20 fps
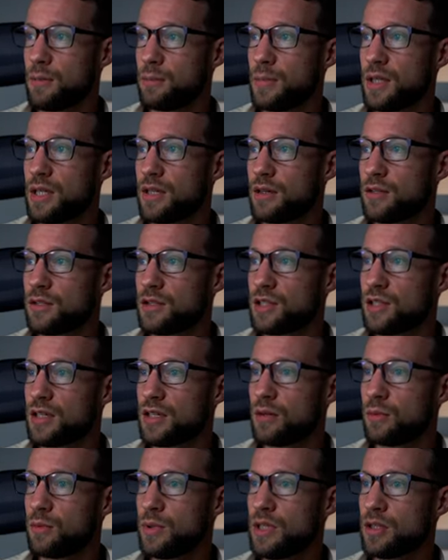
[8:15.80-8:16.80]

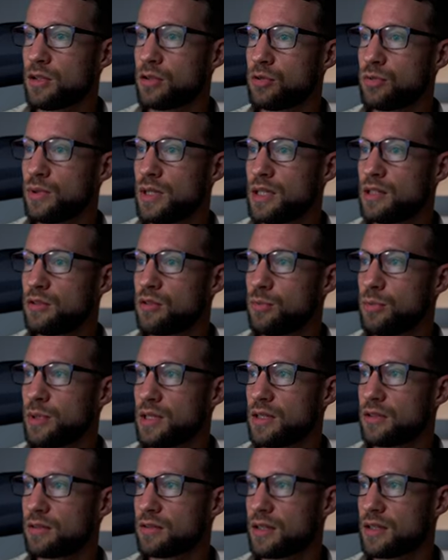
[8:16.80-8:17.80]
because we are already
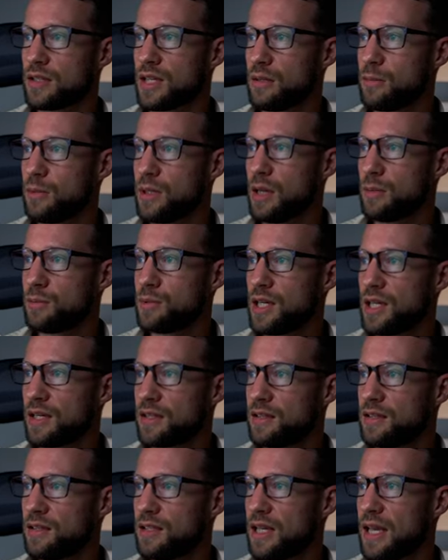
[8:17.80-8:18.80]
grouping here on the table
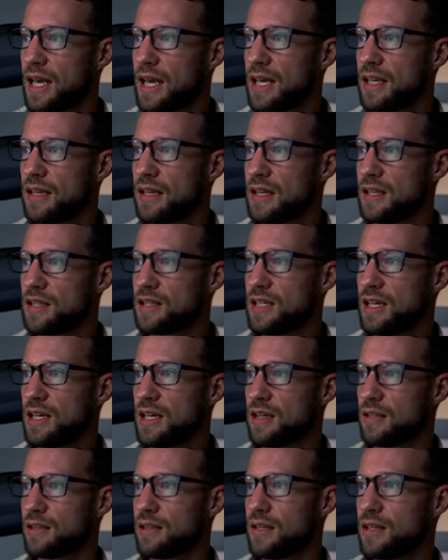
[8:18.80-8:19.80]
object and it's
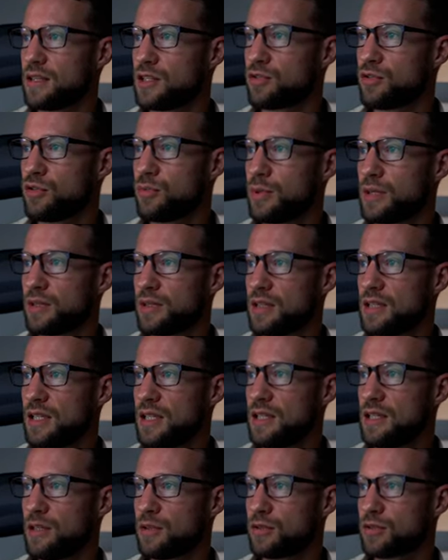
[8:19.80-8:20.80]
saying that it's grouping the
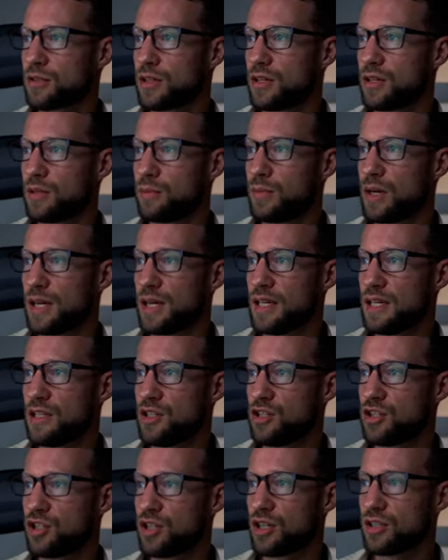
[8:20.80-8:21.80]
details column by
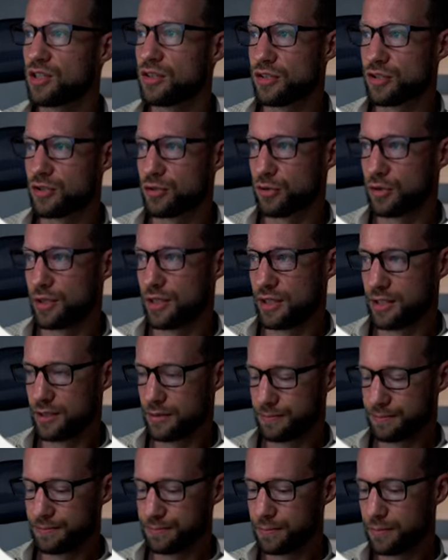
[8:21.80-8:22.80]
each underscore
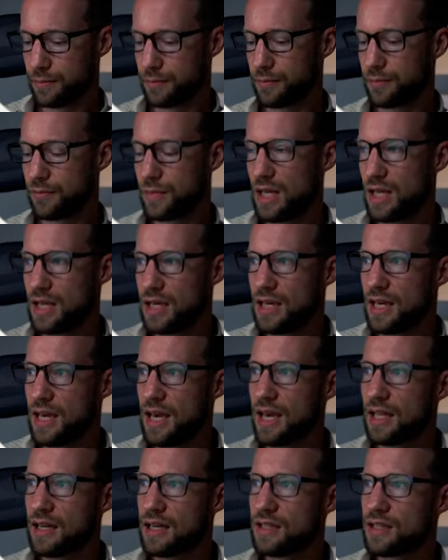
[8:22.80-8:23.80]
here.
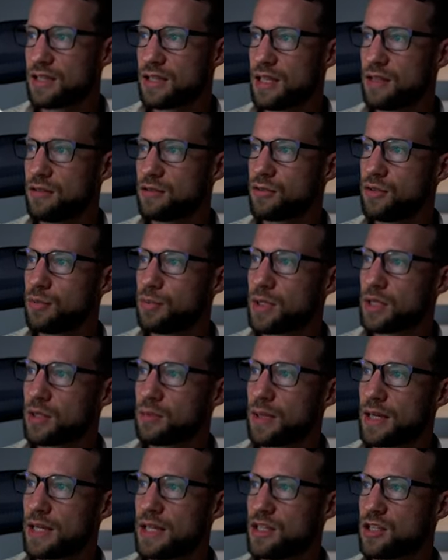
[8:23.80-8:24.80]
And instead of grouping
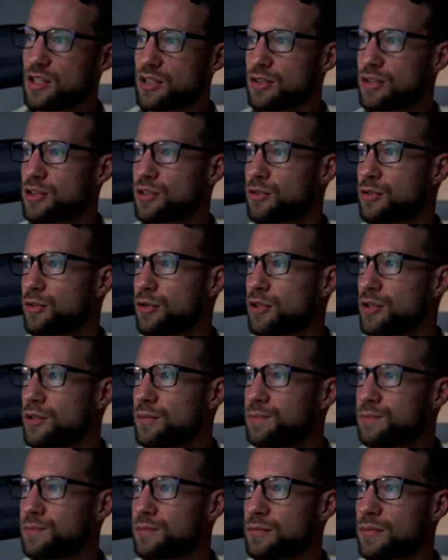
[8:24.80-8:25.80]
it by each
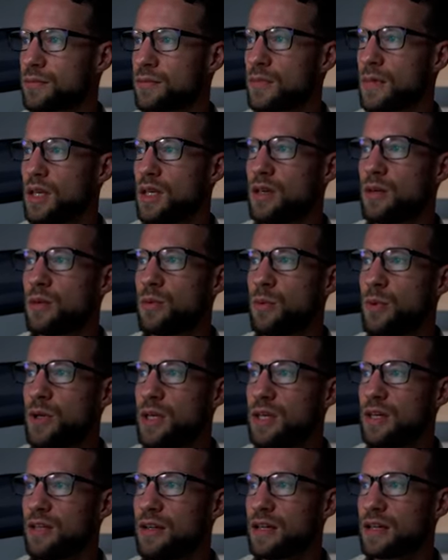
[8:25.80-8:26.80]
underscore, we
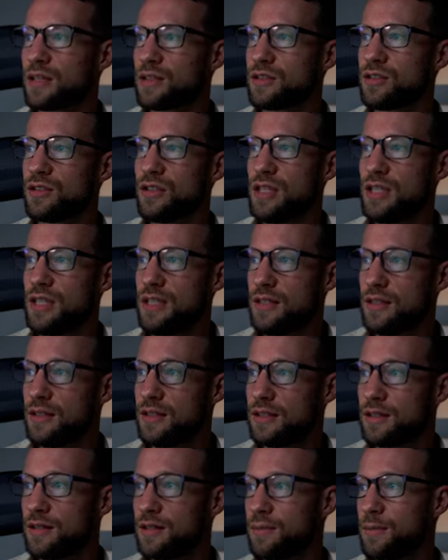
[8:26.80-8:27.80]
can actually
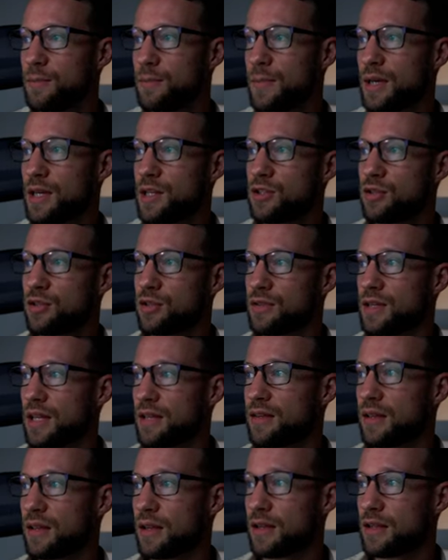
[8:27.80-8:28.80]
make sure
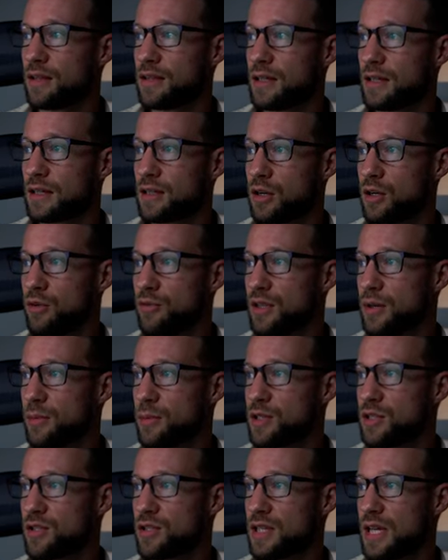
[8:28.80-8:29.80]
that the, the code that
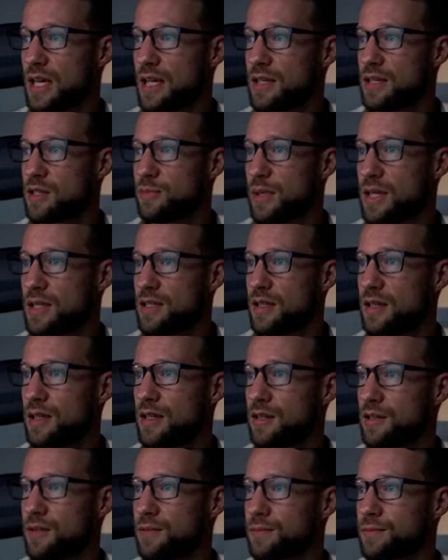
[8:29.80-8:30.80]
we just had is pasted
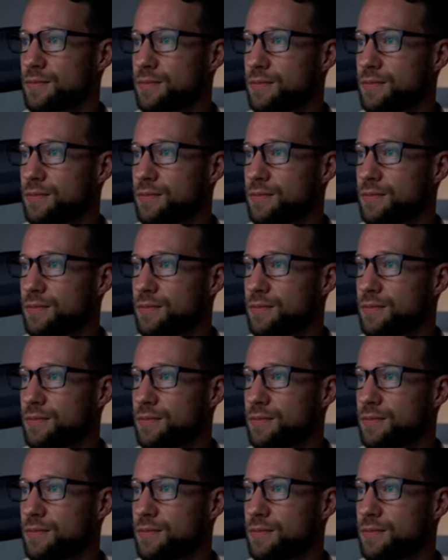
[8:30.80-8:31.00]
here.